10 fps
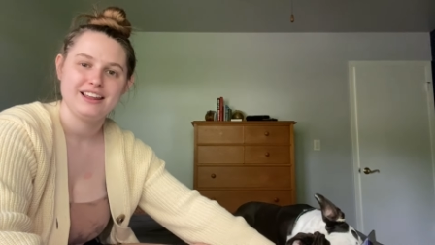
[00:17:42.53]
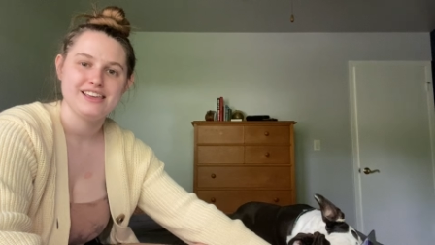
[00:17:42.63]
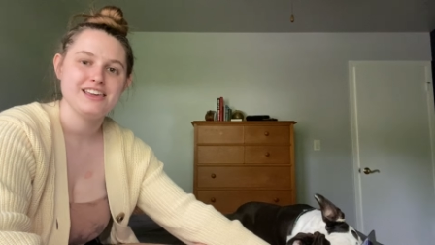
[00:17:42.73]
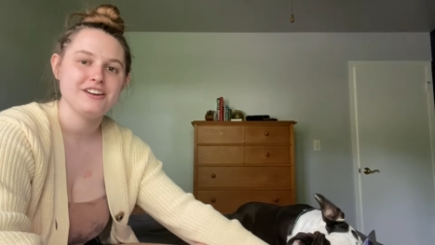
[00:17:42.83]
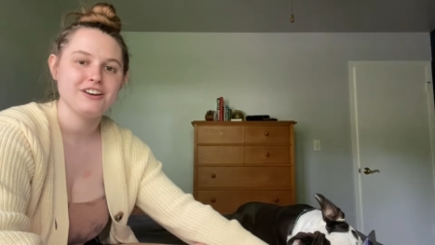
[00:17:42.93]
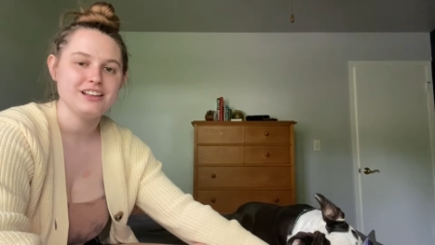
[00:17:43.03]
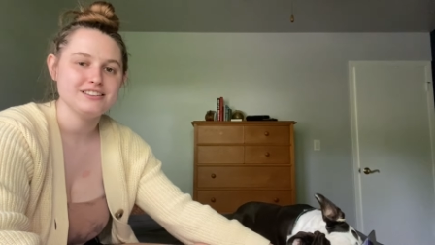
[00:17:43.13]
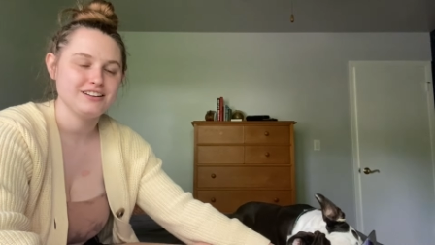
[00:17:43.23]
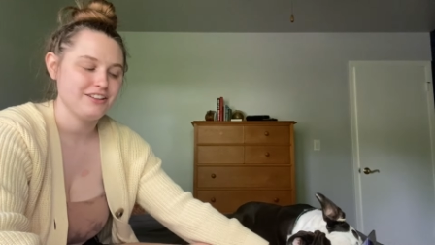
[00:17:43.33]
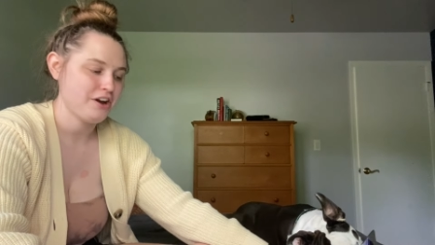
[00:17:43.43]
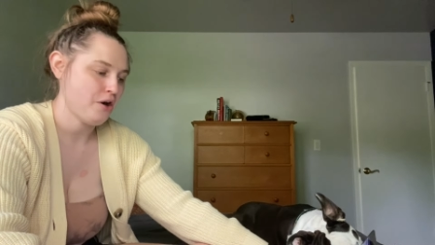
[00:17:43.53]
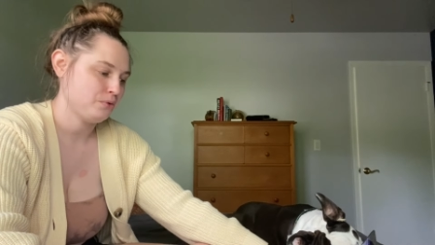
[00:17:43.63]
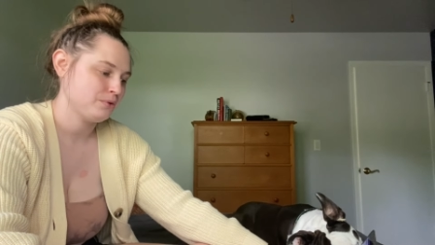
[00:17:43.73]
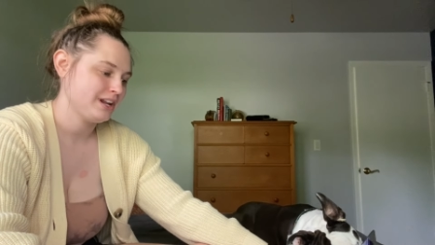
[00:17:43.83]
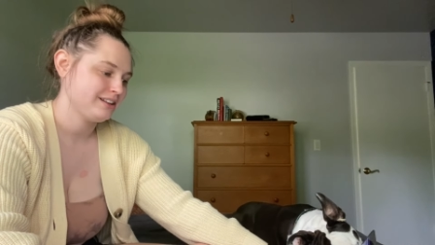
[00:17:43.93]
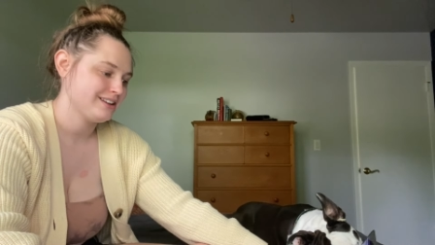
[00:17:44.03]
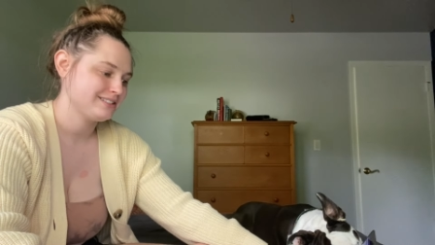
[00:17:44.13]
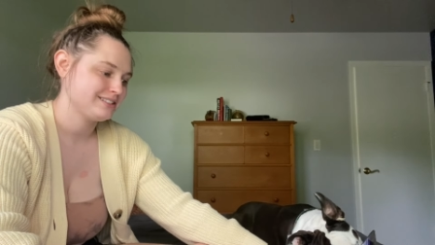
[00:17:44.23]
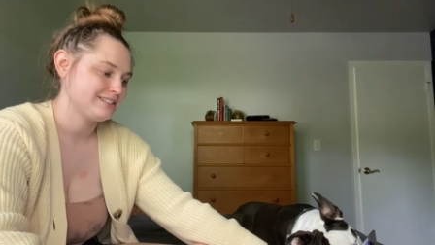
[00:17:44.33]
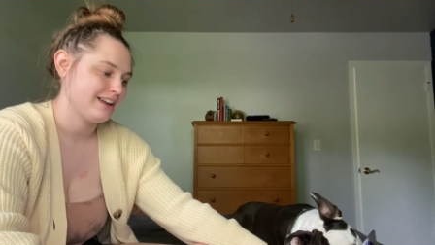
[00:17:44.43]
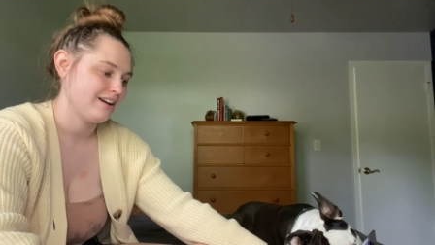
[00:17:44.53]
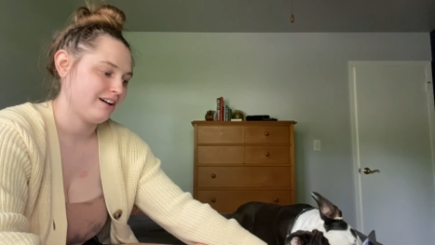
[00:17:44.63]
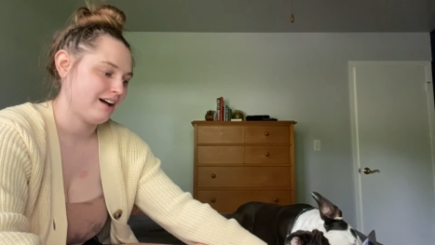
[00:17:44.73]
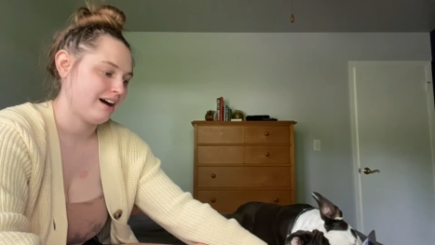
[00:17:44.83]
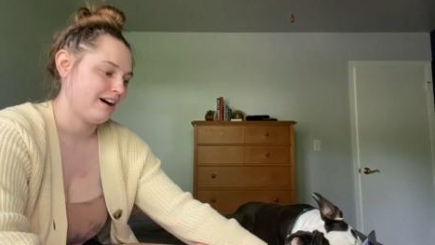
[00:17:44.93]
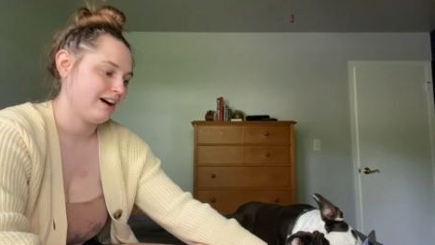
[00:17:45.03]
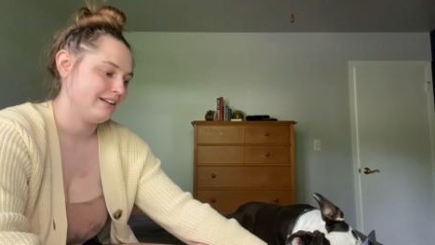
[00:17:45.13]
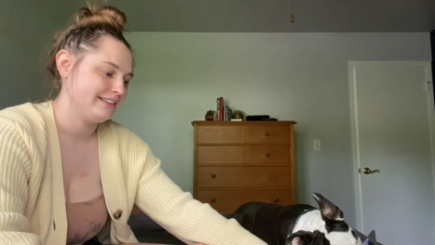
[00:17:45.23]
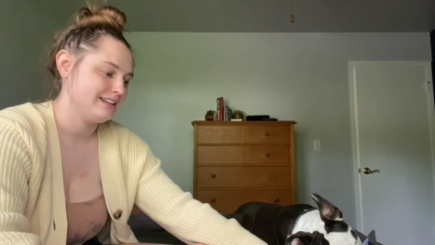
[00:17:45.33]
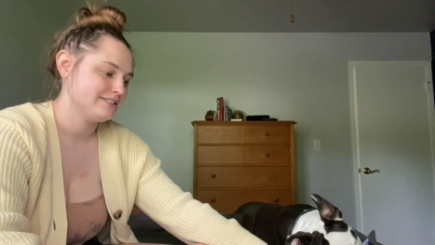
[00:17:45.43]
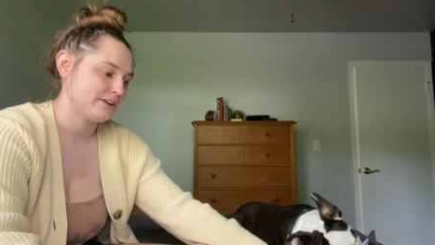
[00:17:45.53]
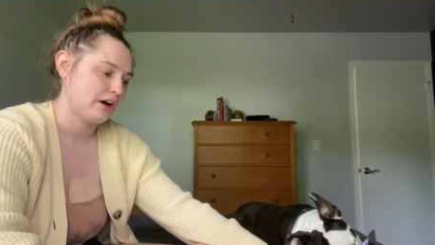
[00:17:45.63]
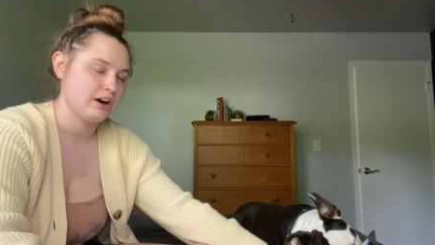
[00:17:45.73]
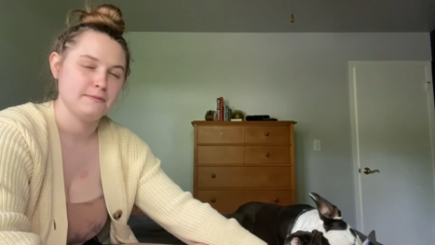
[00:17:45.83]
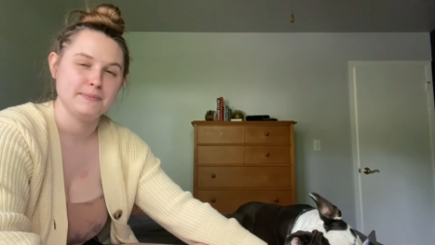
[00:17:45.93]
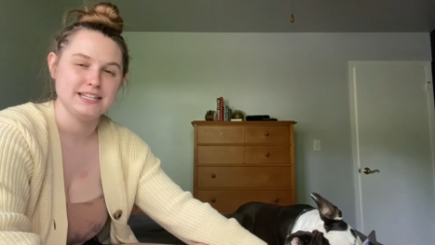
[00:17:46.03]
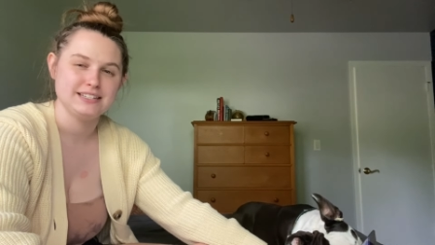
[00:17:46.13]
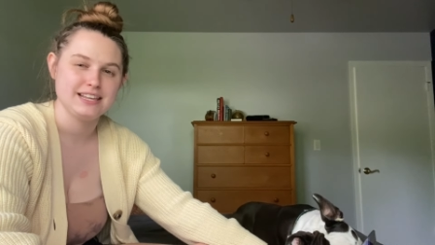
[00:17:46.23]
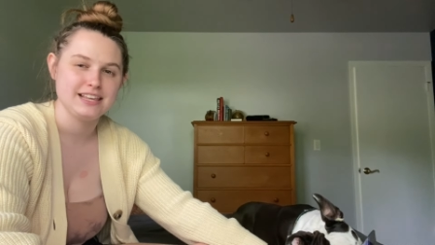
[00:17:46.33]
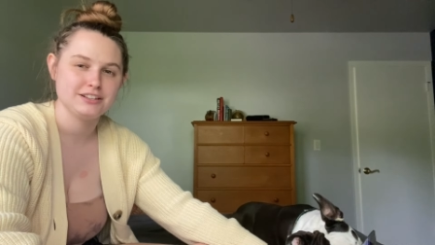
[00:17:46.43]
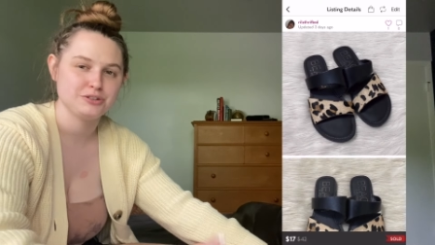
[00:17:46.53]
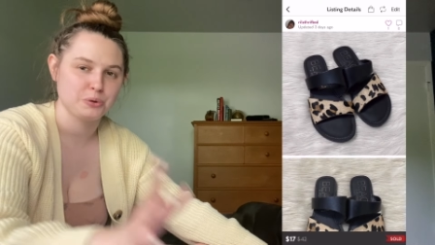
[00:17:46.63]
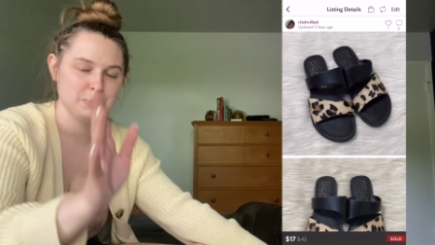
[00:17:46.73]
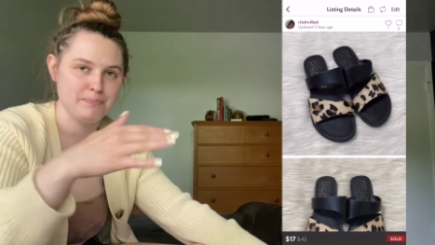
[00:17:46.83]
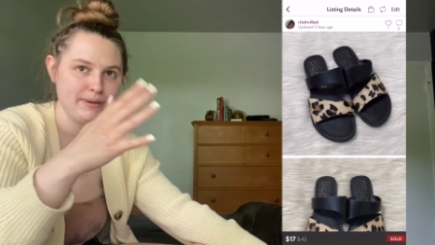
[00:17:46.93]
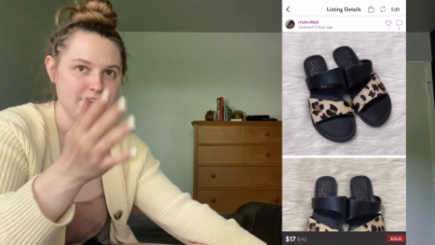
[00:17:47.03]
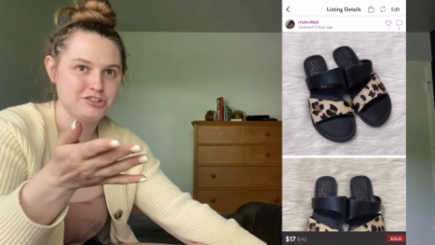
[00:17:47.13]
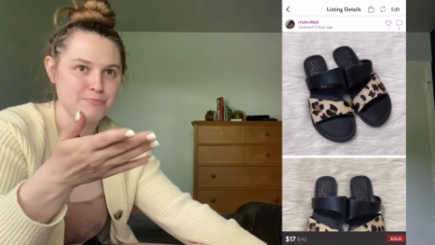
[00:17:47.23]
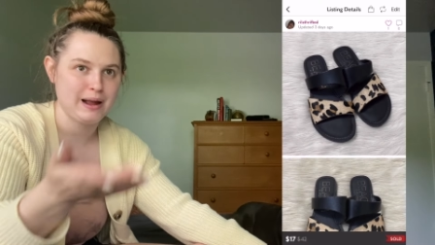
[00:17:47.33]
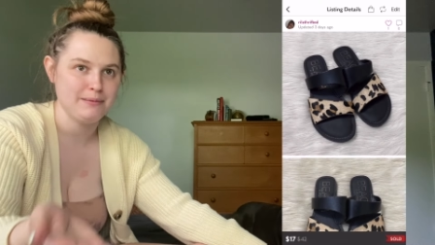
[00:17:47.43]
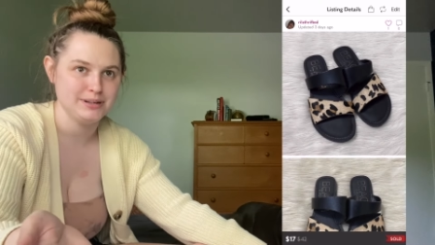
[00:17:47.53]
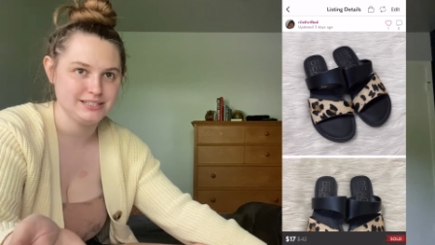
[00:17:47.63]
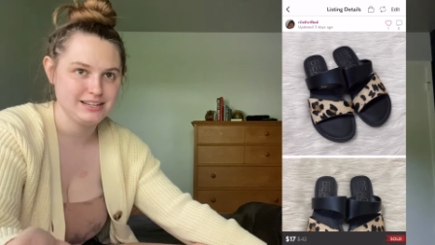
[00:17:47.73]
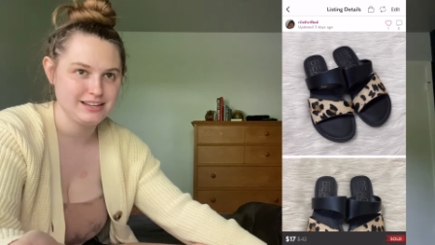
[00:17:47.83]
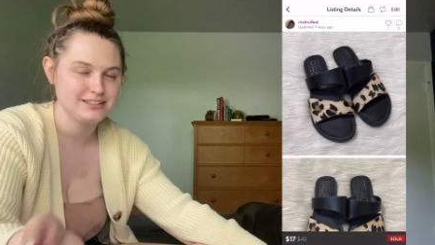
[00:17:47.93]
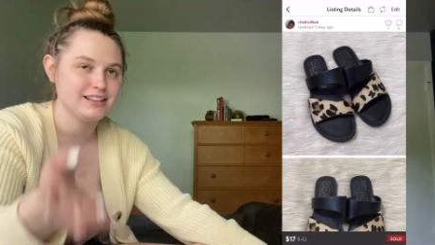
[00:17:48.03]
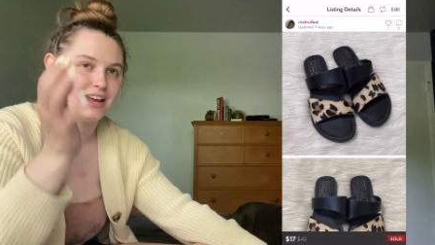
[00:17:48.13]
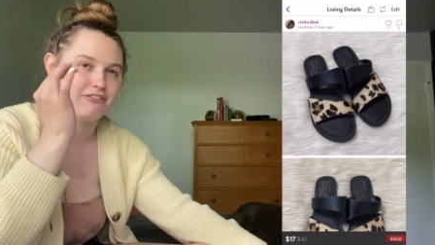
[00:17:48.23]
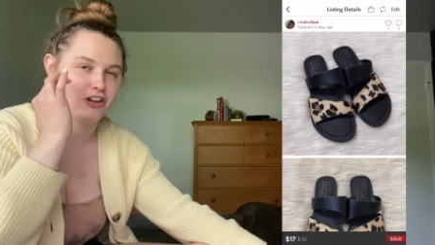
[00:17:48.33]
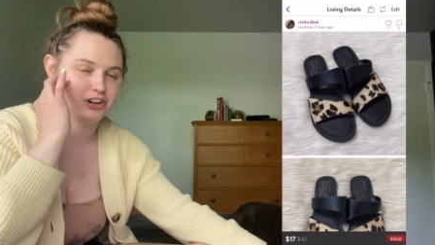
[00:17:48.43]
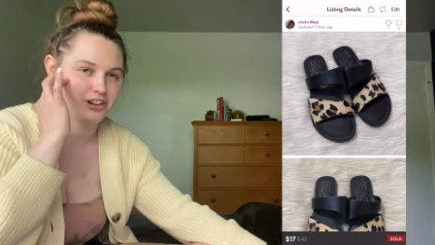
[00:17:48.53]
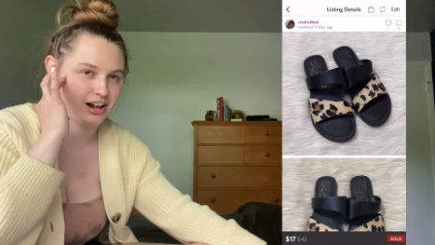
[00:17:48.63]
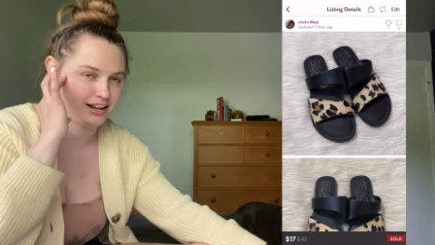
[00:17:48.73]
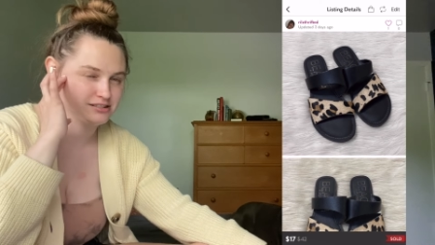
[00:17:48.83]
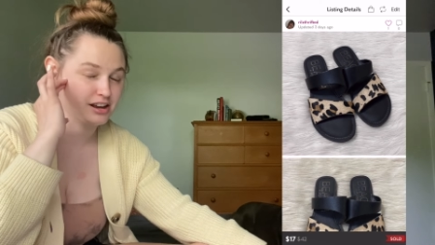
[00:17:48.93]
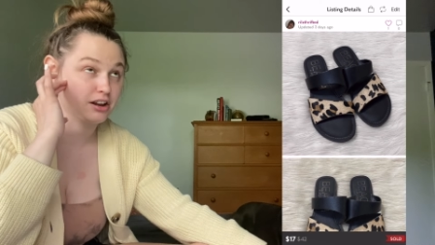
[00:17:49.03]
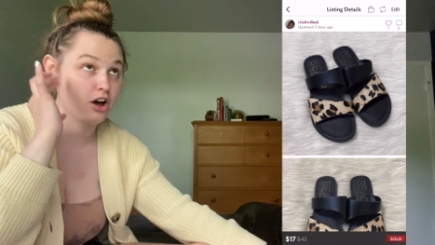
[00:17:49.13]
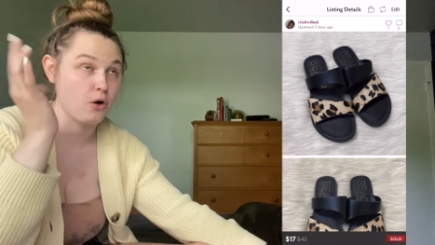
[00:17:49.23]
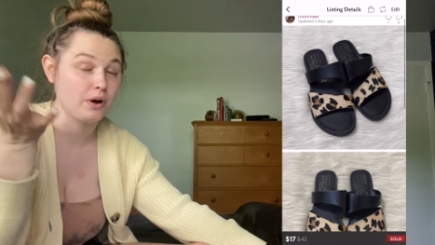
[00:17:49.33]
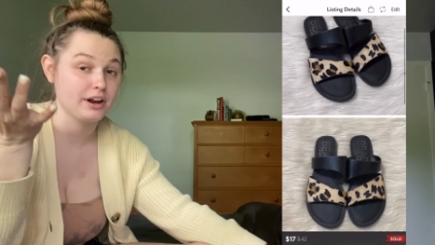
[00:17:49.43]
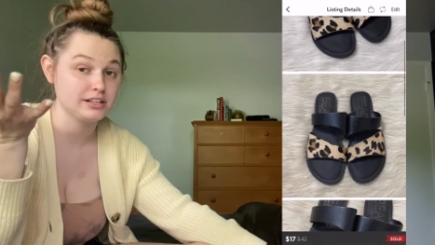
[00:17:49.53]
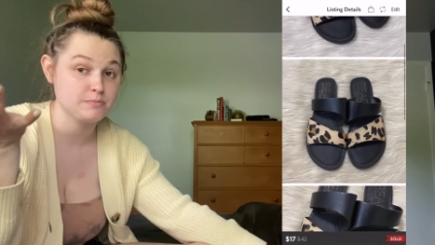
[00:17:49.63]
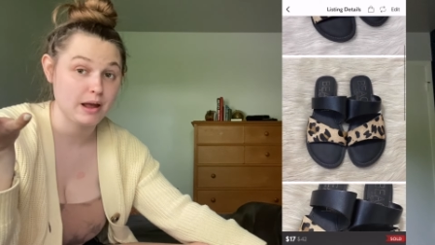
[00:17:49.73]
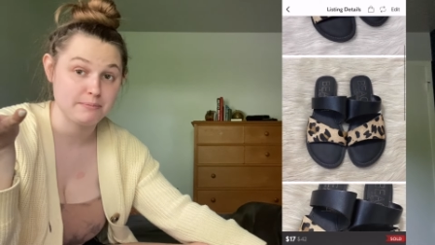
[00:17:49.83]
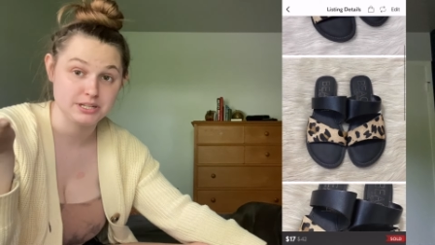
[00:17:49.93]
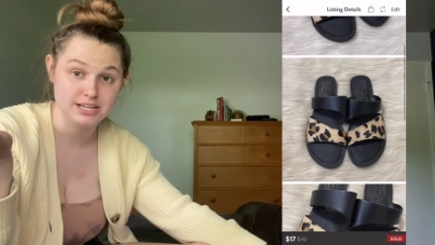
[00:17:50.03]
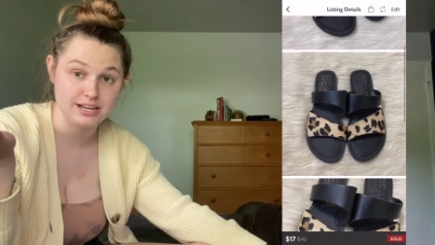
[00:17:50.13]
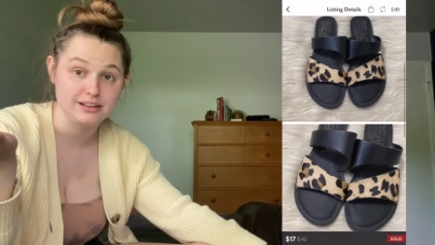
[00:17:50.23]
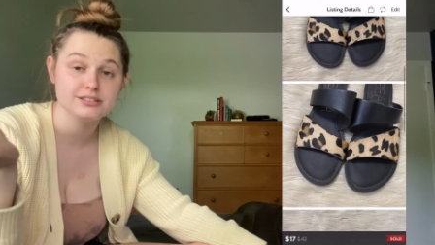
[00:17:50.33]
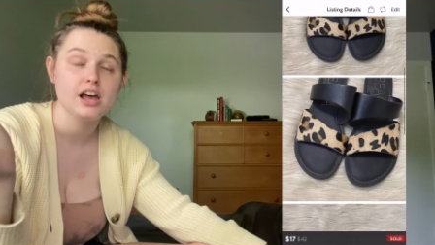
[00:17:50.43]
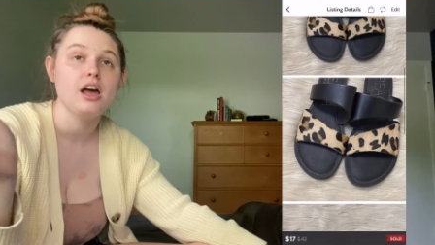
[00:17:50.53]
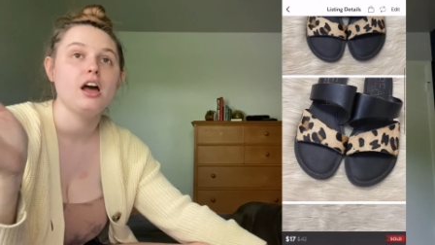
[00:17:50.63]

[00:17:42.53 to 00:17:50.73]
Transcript: here is another relist sale. Uh, these are Matisse or Beach by Matisse. They have other lines like Coconuts by Matisse.